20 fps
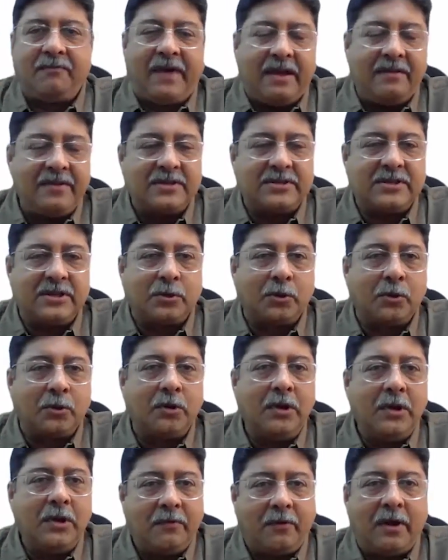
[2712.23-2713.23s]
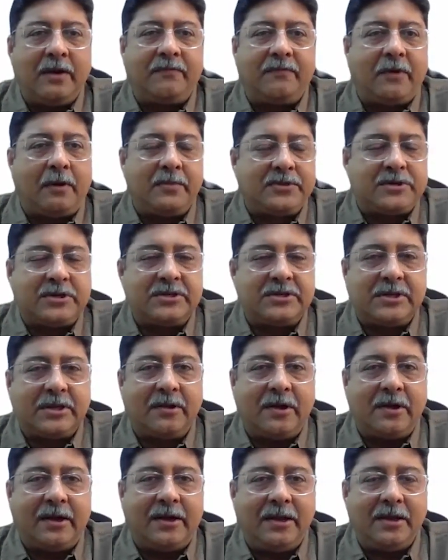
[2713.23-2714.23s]
5 years ago on information
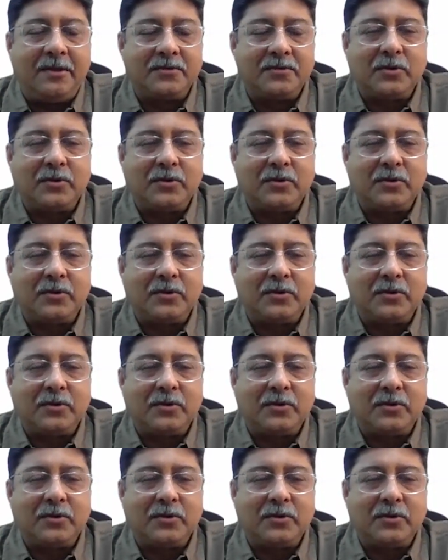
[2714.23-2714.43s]
security.